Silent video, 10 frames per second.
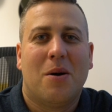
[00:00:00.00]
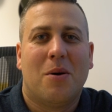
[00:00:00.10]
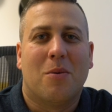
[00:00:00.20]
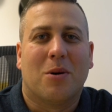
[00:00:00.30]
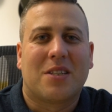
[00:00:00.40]

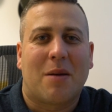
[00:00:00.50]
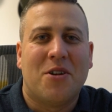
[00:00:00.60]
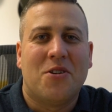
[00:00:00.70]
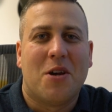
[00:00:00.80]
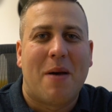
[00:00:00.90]
What's up
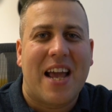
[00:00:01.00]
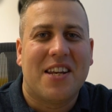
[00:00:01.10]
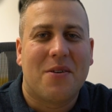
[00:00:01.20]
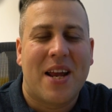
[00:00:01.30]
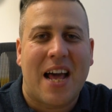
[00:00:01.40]
YouTube, how you
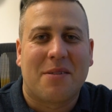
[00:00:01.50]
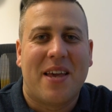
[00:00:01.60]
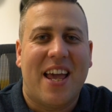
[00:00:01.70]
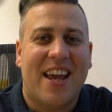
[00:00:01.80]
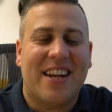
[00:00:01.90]
doing? Adam
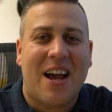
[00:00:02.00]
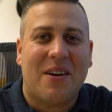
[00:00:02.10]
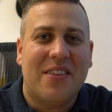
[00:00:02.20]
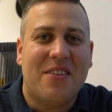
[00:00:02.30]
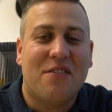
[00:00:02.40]
here. Now
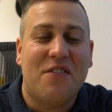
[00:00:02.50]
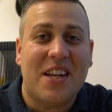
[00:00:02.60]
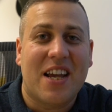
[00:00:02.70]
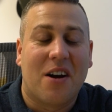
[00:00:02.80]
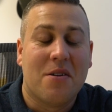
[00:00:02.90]
in this
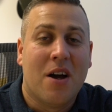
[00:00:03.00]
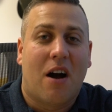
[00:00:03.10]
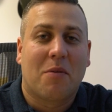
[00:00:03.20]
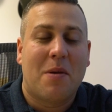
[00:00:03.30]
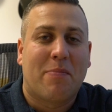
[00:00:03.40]
video, I'm
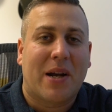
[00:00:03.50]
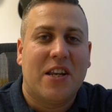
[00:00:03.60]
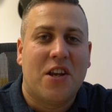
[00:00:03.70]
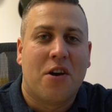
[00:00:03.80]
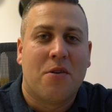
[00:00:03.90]
going to be
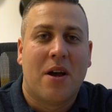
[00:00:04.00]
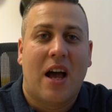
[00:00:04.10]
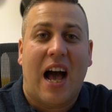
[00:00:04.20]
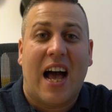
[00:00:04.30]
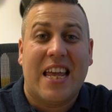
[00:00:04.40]
bringing you
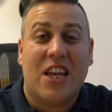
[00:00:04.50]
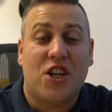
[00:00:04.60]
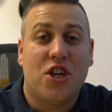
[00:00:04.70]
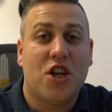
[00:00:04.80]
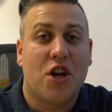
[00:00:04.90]
a
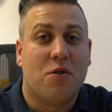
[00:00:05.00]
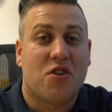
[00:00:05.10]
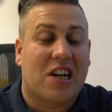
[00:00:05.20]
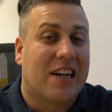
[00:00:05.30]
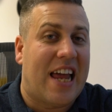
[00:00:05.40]

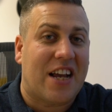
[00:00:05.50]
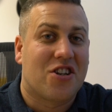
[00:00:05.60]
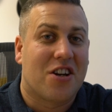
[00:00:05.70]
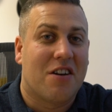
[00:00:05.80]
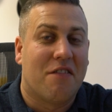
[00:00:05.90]
huge
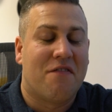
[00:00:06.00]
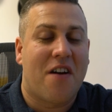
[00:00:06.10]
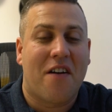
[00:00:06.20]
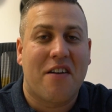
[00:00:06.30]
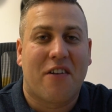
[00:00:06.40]
collection of
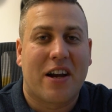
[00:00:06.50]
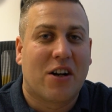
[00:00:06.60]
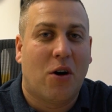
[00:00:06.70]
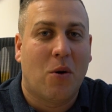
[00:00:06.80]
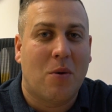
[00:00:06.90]
very, very
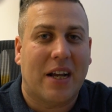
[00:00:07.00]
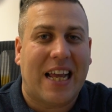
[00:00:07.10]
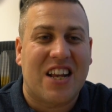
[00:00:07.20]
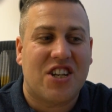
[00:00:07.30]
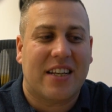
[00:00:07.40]
cool
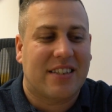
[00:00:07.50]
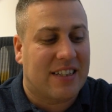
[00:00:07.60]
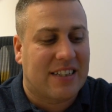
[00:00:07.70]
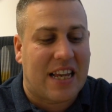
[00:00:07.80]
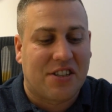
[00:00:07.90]
gadgets,
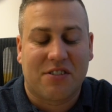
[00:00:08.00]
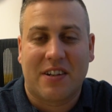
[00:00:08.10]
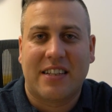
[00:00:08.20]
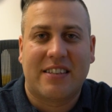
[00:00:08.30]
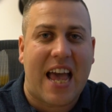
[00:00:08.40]

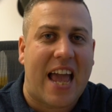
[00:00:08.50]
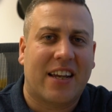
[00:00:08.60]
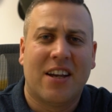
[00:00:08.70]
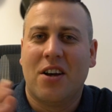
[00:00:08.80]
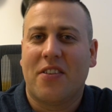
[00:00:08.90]
accessories,
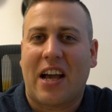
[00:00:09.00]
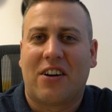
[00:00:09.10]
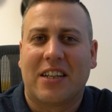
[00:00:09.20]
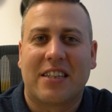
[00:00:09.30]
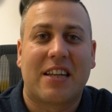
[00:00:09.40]
tech, that
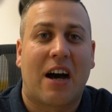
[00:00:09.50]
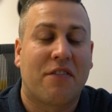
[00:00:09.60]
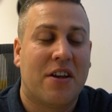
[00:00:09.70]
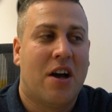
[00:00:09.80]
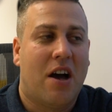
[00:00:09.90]
kind of
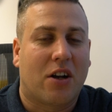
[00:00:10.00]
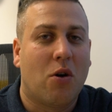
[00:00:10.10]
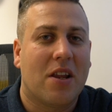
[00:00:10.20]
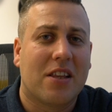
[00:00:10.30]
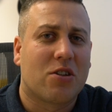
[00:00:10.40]
stuff. I
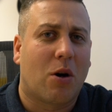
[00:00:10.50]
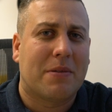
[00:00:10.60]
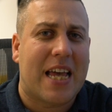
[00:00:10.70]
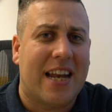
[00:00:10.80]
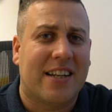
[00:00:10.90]
call it the top
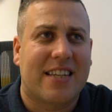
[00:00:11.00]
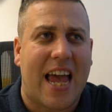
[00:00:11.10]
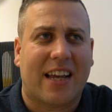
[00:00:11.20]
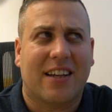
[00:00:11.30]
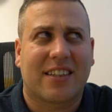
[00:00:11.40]
10
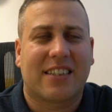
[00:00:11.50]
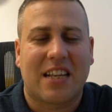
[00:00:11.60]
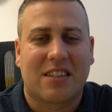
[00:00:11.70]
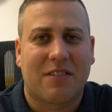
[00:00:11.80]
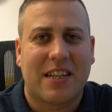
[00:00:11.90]
tech
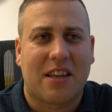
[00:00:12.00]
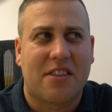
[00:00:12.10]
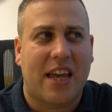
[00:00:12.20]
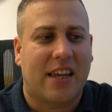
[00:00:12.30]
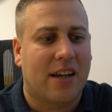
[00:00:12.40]
accessories, I
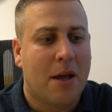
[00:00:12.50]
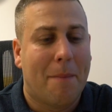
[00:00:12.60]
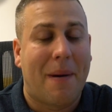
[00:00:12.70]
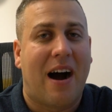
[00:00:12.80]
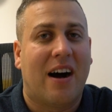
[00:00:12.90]
think,
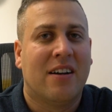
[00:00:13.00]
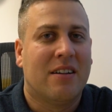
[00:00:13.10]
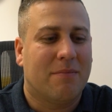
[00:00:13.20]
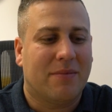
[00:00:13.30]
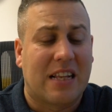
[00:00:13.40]
but
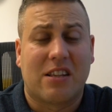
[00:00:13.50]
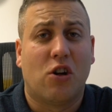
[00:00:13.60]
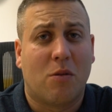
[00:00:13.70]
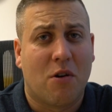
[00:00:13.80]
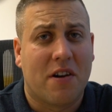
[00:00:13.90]
there's a
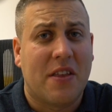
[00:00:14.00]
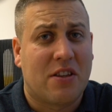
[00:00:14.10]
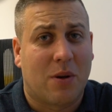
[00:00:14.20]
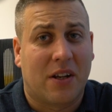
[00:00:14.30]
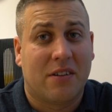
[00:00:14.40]
lot more in
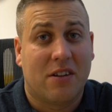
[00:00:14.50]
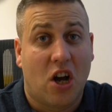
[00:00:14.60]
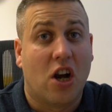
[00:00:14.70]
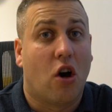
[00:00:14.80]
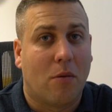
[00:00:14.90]
this one,
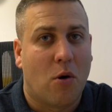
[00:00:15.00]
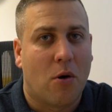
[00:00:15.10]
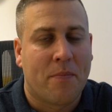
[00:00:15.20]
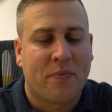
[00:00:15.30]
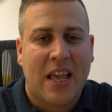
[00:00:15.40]
a lot
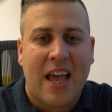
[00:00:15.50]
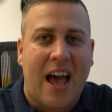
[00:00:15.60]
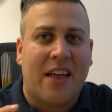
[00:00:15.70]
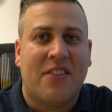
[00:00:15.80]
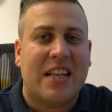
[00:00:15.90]
more.
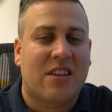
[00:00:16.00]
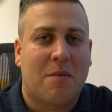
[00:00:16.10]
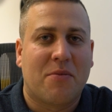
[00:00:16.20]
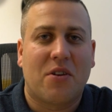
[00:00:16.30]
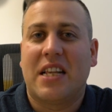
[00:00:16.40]
And this time
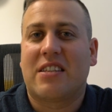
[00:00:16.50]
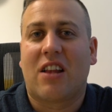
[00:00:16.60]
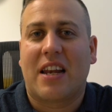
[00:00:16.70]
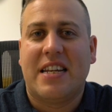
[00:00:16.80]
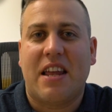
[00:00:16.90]
I'm doing it
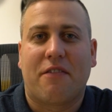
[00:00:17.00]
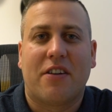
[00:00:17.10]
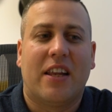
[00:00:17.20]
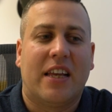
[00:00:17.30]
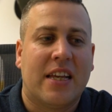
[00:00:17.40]
slightly
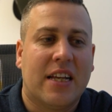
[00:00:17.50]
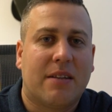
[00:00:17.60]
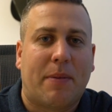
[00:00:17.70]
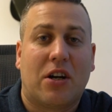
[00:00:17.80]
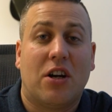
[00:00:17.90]
differently
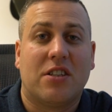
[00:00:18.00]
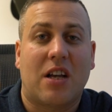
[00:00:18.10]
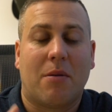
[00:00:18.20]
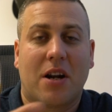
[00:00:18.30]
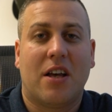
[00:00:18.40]
because
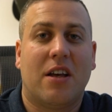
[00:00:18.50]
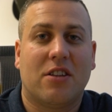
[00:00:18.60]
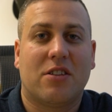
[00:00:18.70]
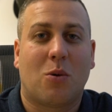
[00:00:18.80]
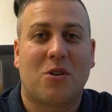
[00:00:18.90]
I'm going
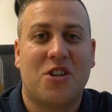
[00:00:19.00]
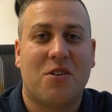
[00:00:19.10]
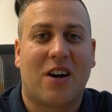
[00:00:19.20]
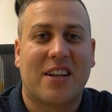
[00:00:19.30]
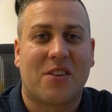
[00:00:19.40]
to talk to you
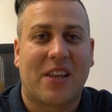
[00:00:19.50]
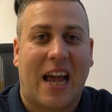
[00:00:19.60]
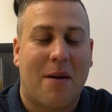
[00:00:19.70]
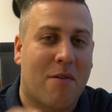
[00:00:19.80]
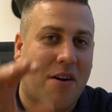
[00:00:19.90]
guys on the
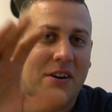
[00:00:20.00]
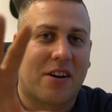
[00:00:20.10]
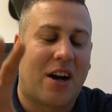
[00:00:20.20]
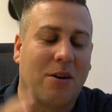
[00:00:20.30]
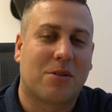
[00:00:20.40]
camera and I'm
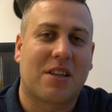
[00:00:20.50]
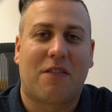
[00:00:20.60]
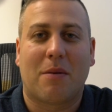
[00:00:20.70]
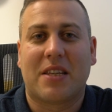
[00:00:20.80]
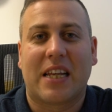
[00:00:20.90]
going to hold
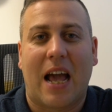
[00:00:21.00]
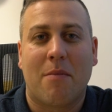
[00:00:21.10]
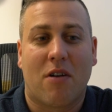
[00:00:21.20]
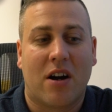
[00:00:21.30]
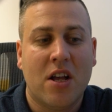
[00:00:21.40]
stuff up to the
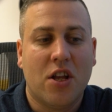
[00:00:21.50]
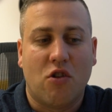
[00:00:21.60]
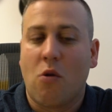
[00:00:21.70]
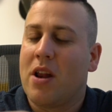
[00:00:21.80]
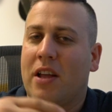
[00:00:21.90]
camera.
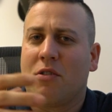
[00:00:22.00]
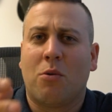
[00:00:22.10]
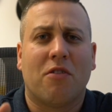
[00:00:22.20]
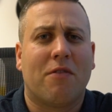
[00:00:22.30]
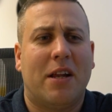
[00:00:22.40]
Normally I do
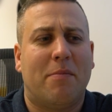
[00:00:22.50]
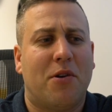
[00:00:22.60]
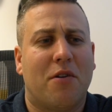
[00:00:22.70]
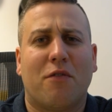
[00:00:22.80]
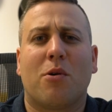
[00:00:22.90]
all the really
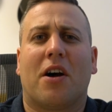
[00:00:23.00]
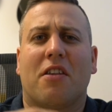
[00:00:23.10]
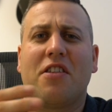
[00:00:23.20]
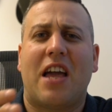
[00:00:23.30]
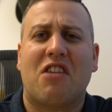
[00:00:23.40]
beautiful kind
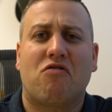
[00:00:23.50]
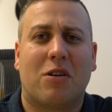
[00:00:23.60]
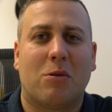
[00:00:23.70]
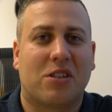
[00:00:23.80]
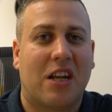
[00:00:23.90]
of
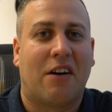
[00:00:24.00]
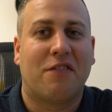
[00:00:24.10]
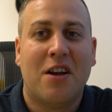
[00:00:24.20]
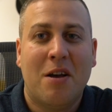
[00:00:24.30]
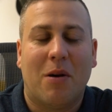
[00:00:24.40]
theatrical stuff,
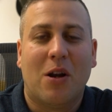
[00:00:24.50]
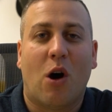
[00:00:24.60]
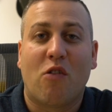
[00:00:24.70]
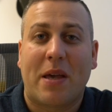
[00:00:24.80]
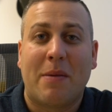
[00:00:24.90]
but a
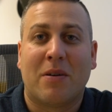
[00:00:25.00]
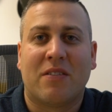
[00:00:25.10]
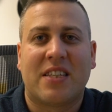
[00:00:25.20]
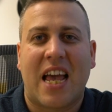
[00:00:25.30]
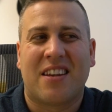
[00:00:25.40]
lot of people
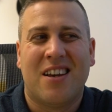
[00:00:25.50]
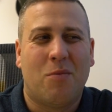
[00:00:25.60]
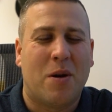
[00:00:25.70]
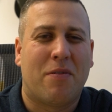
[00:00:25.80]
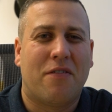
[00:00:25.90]
have said
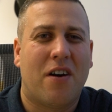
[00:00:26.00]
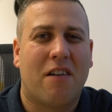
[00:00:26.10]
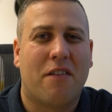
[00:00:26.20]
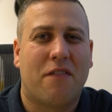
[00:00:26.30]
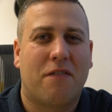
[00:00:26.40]
we'd
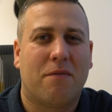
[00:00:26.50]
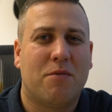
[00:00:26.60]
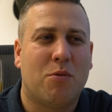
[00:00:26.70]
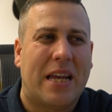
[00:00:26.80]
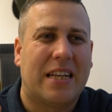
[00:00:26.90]
prefer if
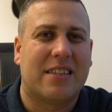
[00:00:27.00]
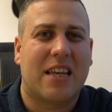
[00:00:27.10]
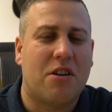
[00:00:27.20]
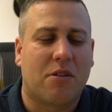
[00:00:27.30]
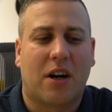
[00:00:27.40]
we could see
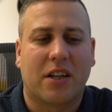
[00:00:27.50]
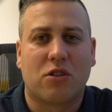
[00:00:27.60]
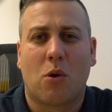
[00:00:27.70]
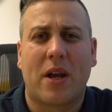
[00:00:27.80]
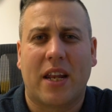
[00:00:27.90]
you kind of
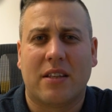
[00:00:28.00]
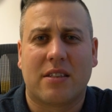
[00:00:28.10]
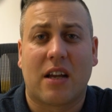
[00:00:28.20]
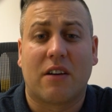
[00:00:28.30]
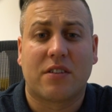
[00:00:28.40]
talking and stuff.